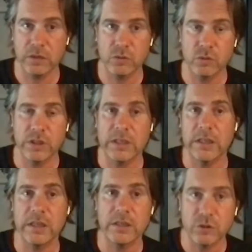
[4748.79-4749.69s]
how to get
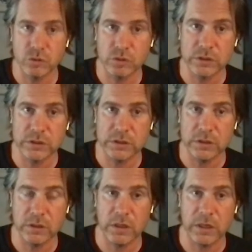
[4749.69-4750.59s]
into a
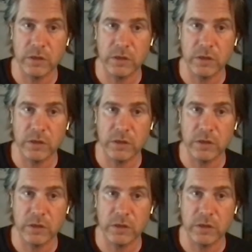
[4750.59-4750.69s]
scene,